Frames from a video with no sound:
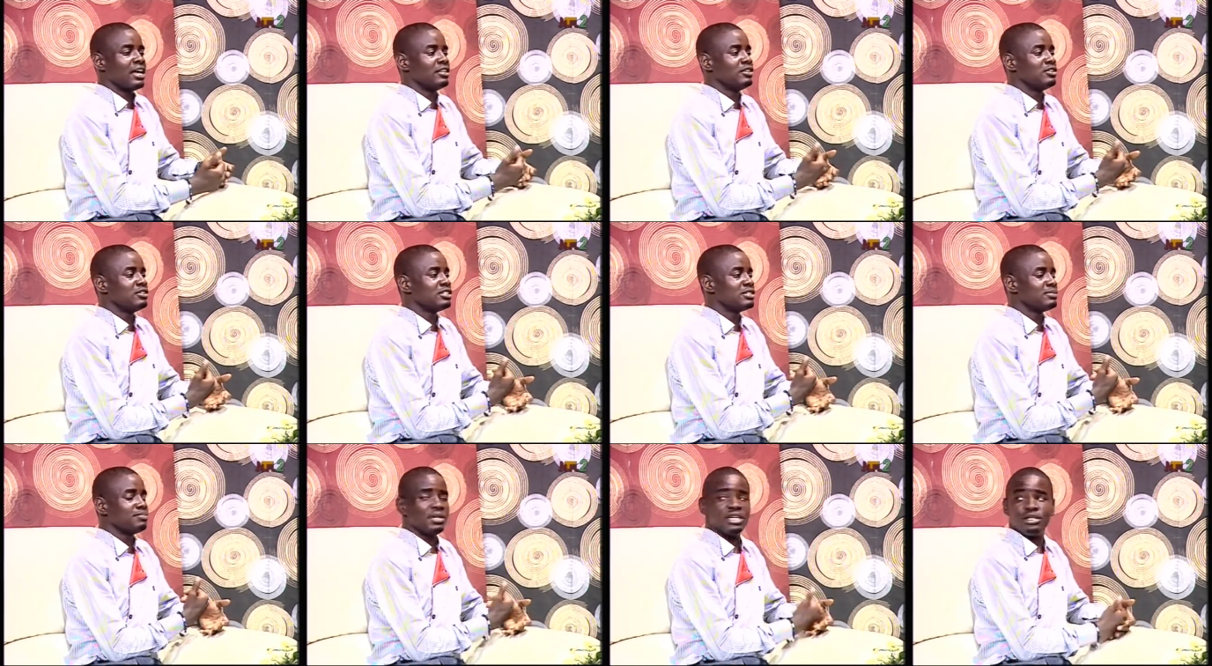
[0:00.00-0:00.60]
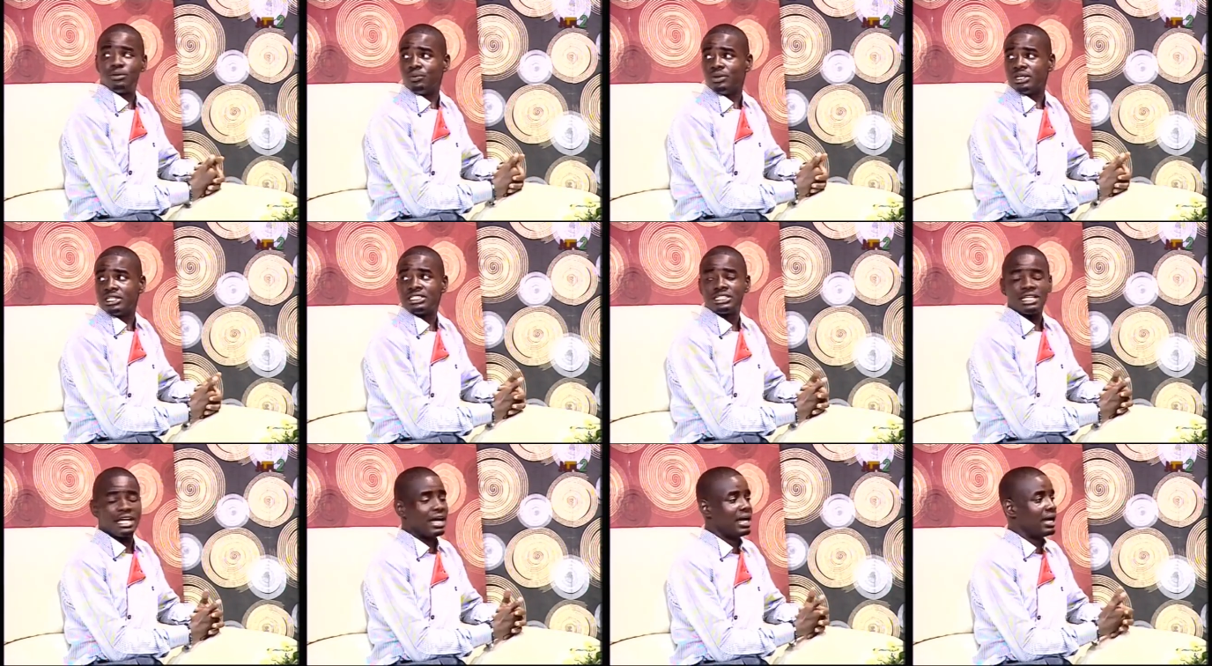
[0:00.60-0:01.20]
Those made
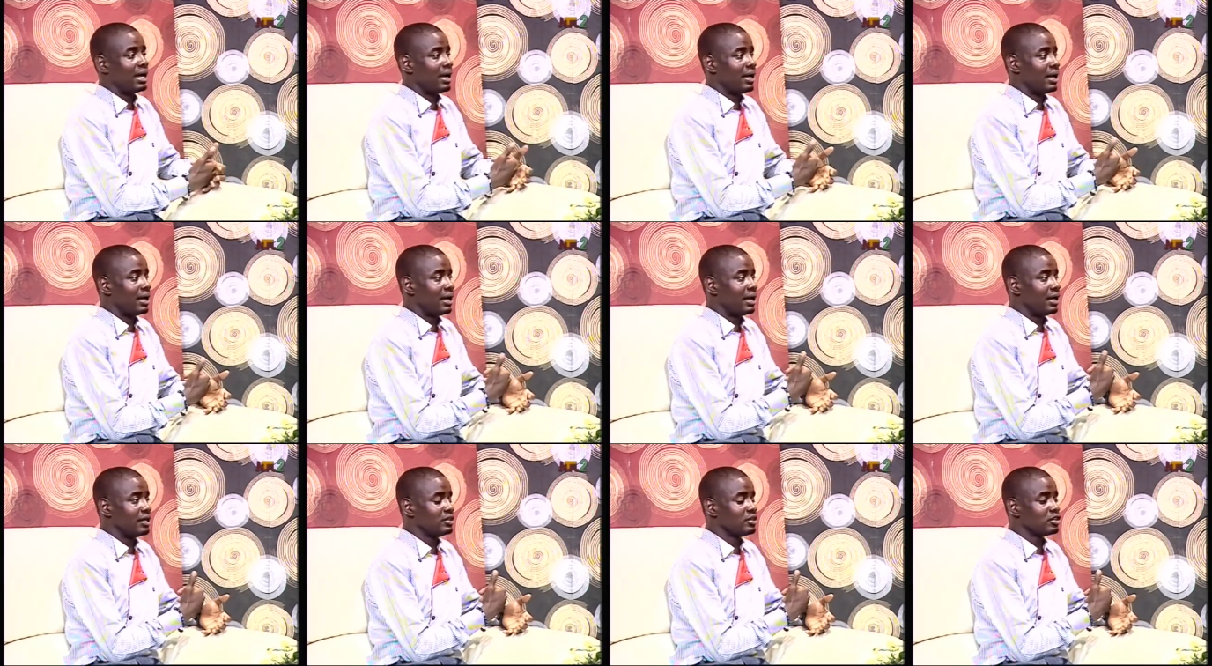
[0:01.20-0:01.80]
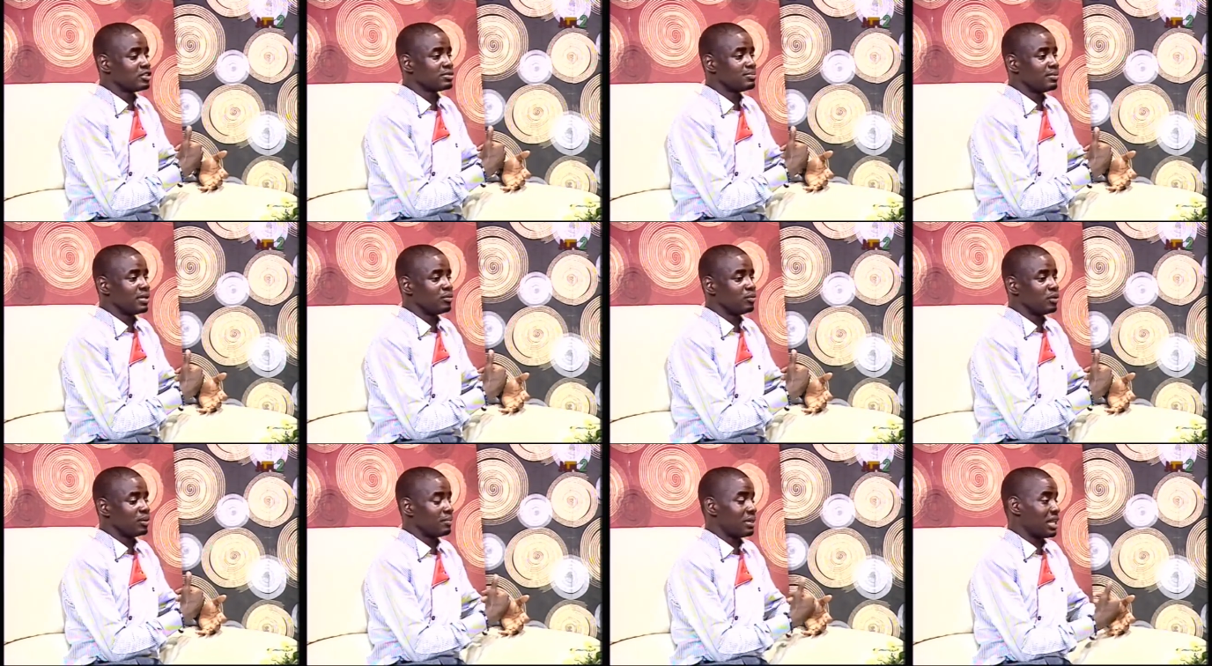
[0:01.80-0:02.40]
with uh, those
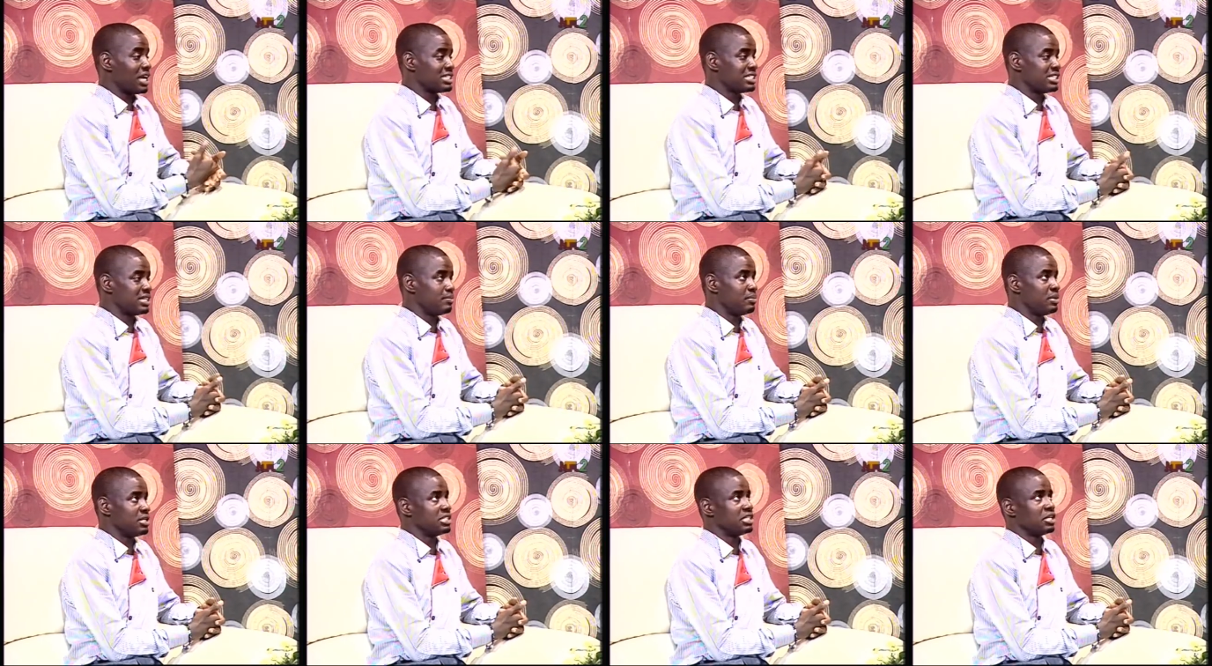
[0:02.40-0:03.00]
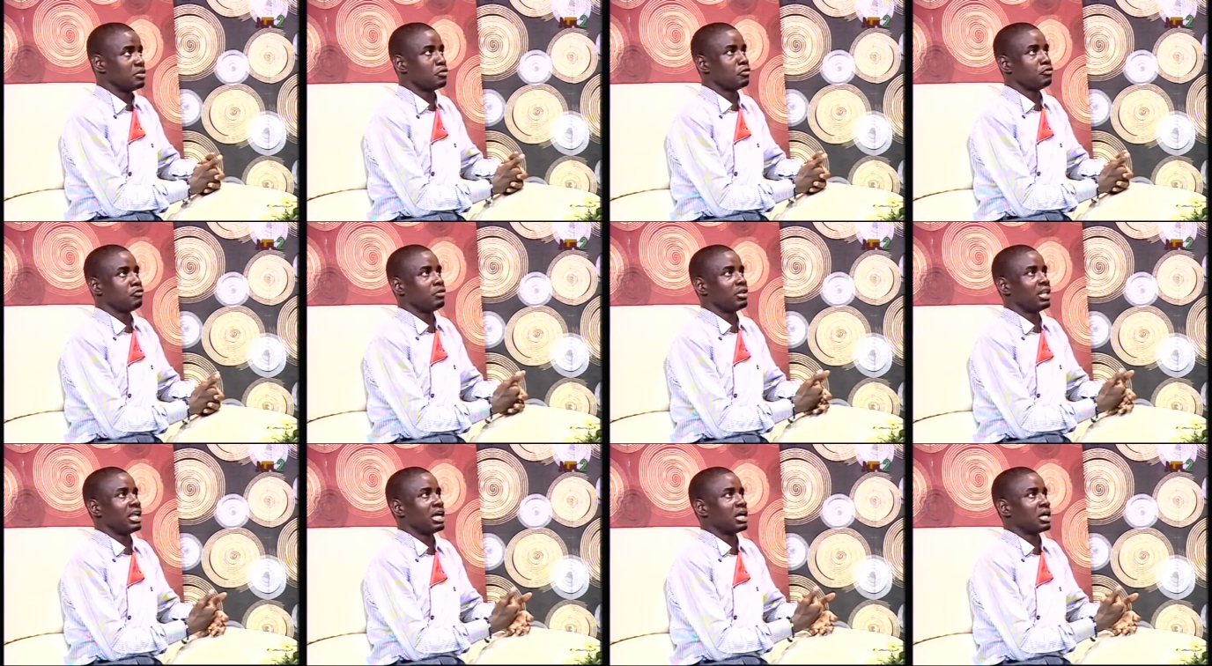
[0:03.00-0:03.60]
made with plastic beads, they go
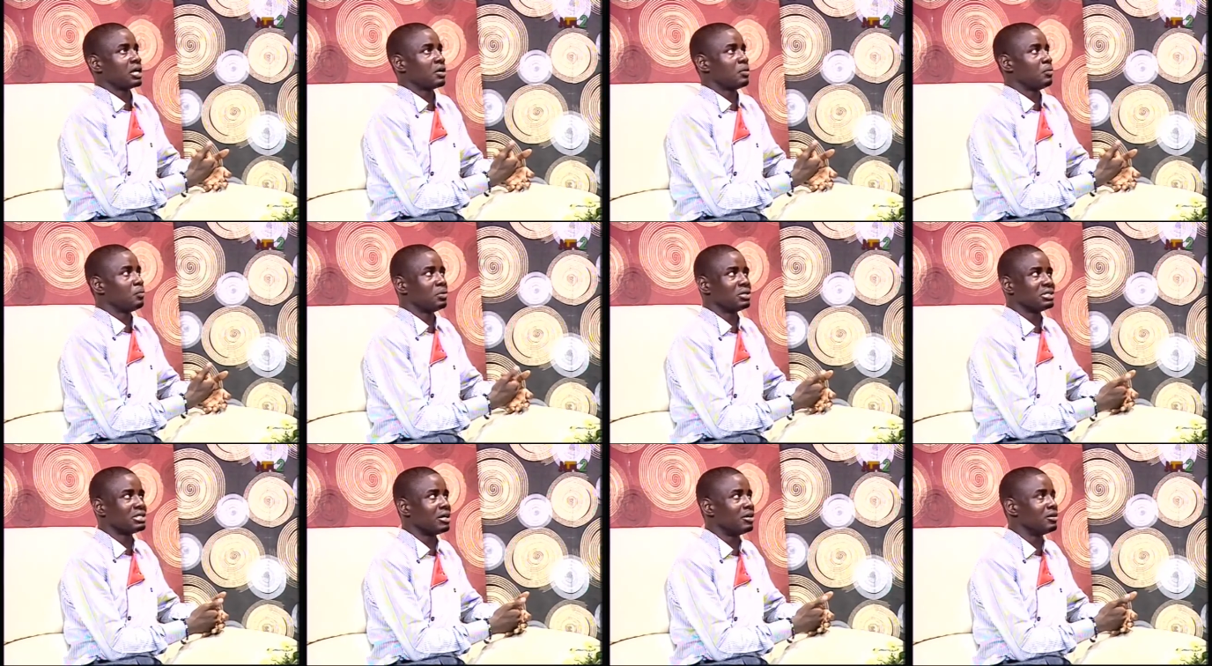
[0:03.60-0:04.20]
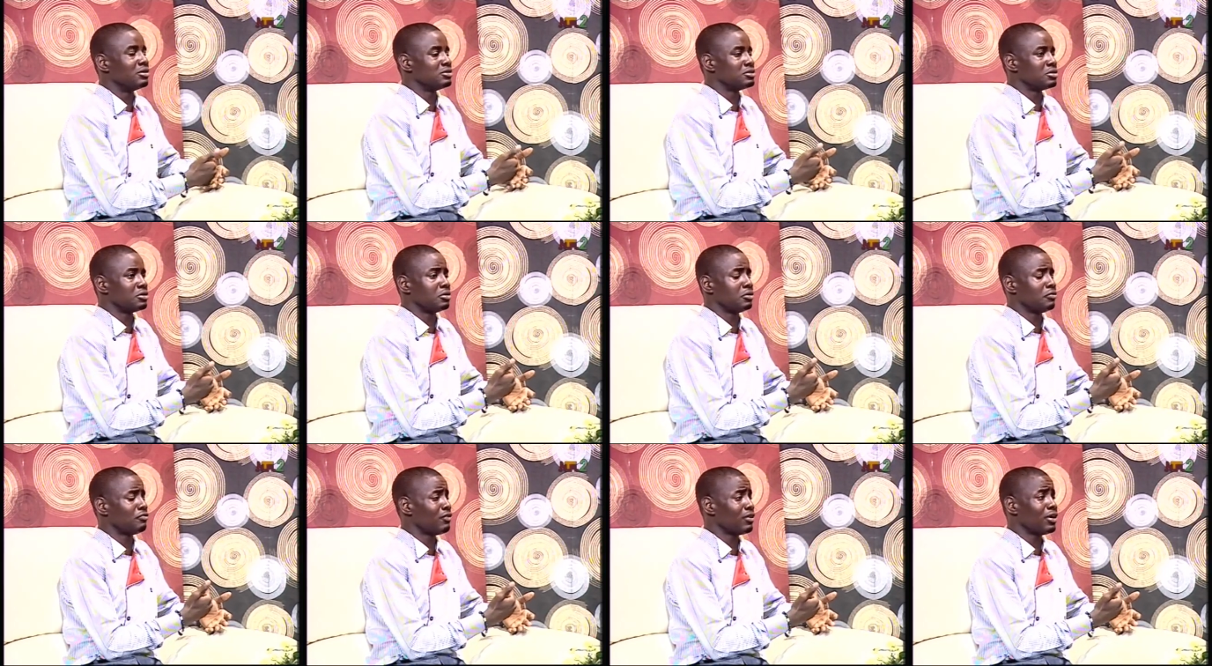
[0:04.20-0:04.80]
for like one
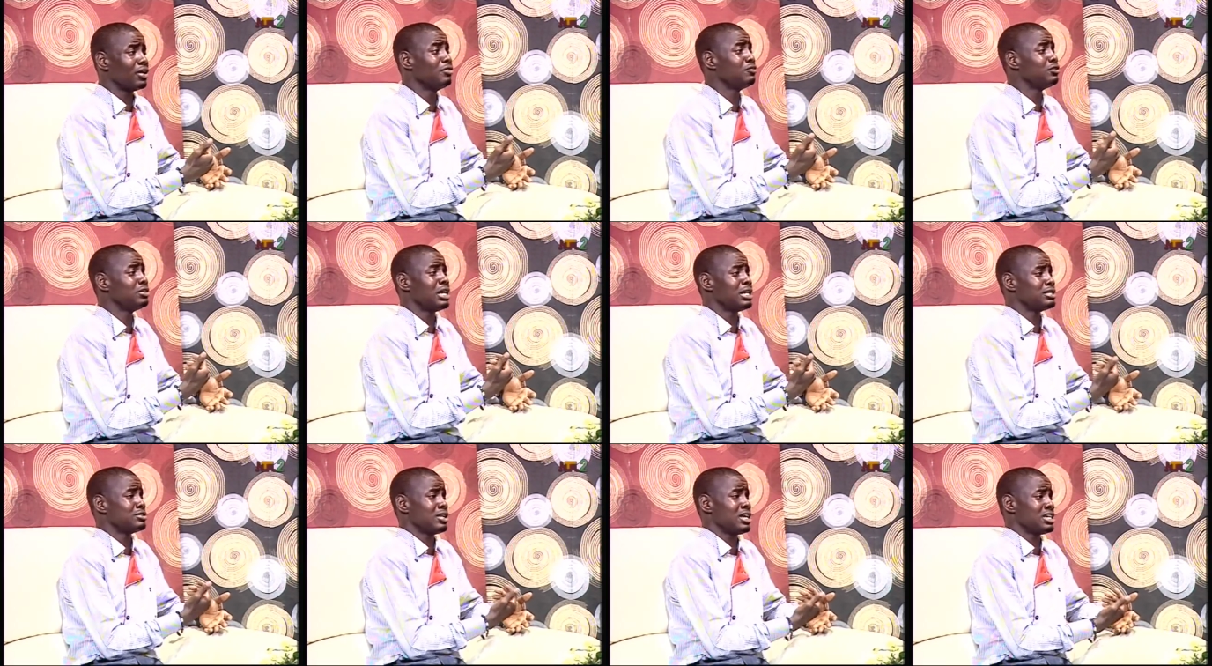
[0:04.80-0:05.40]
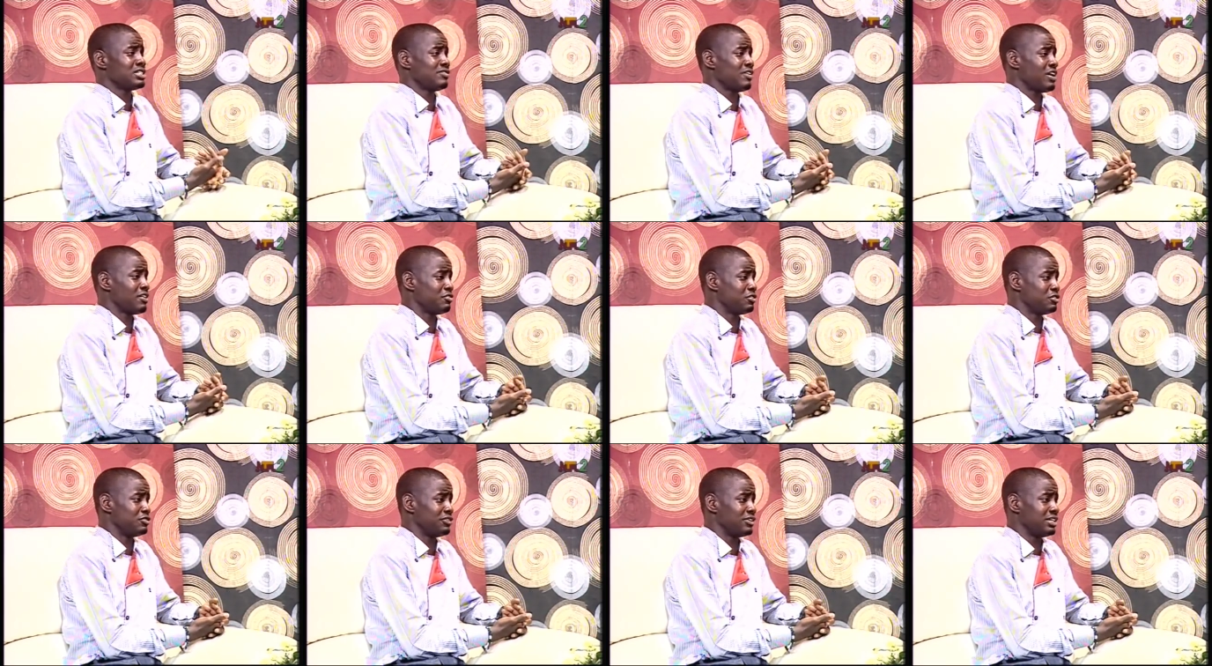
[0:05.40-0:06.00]
thousand, even as low as five
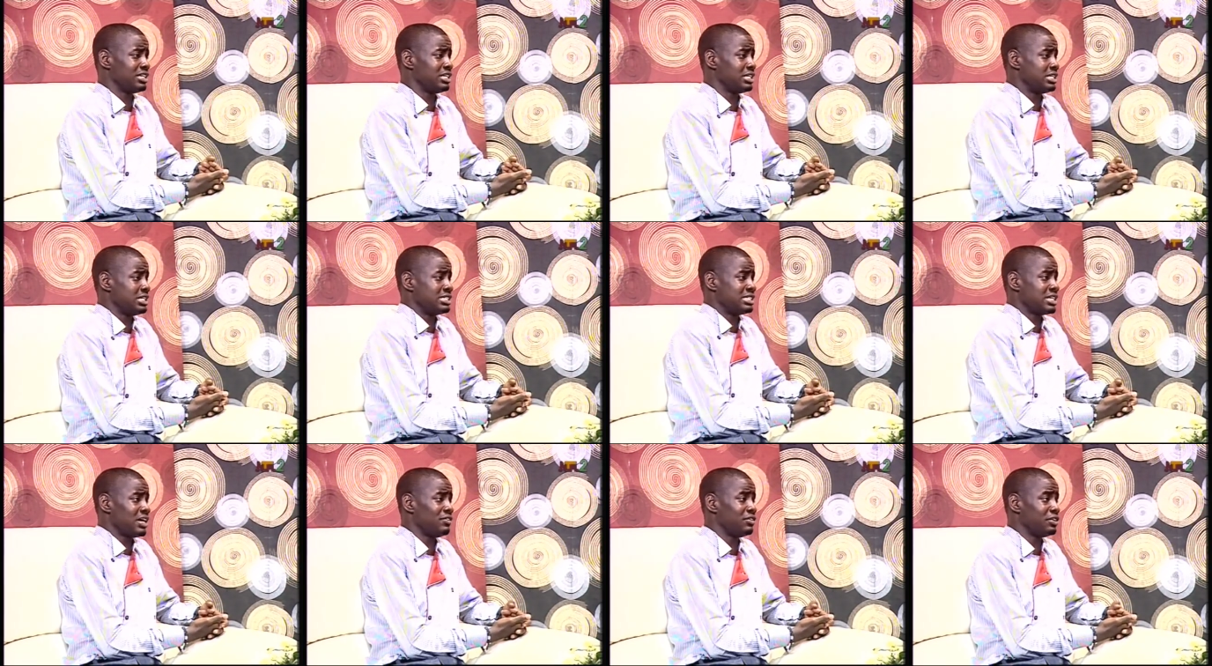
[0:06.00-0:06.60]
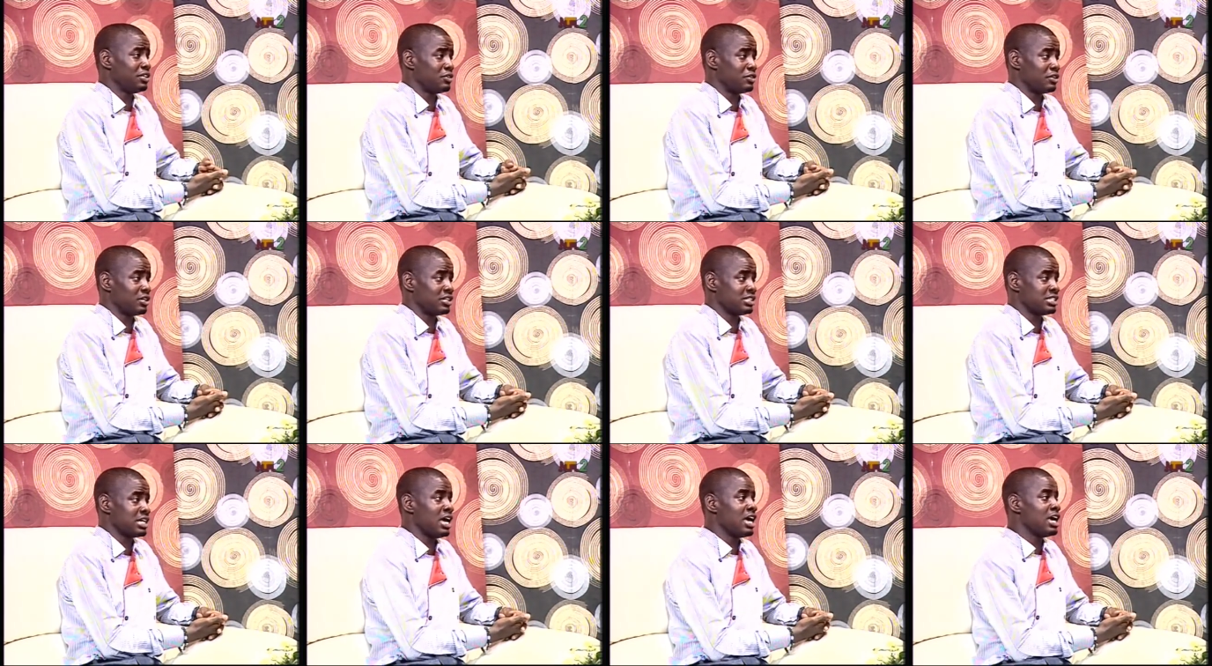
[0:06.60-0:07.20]
hundred. Okay. Is that
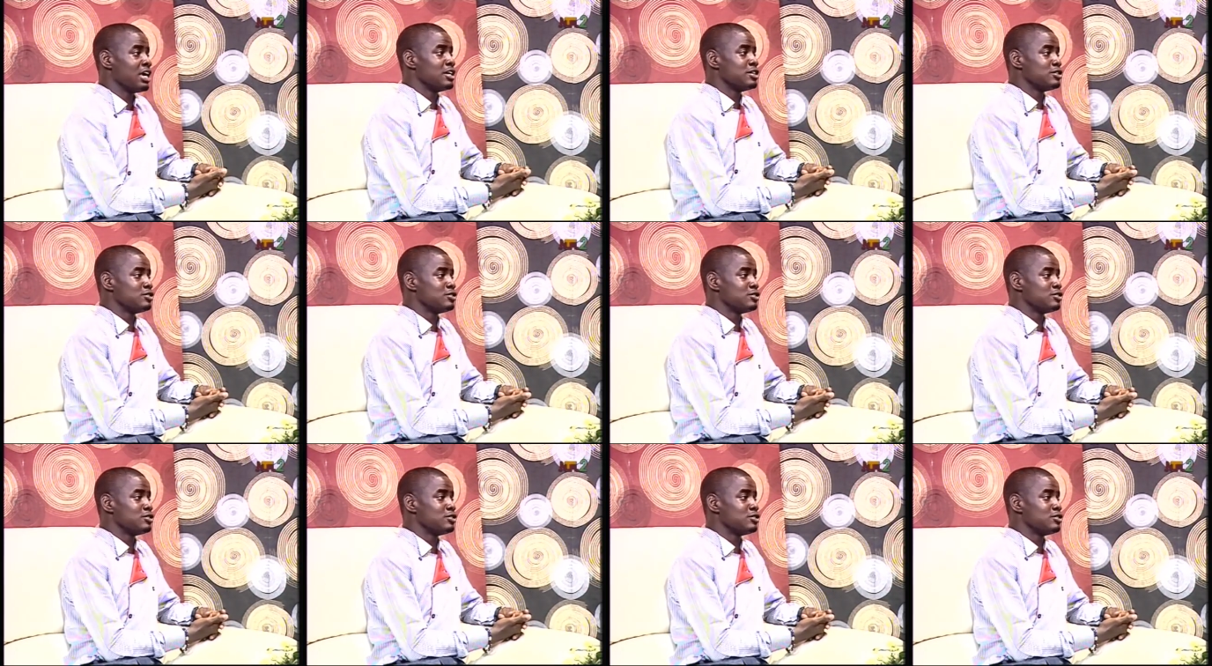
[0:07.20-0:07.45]
ridiculous? Okay.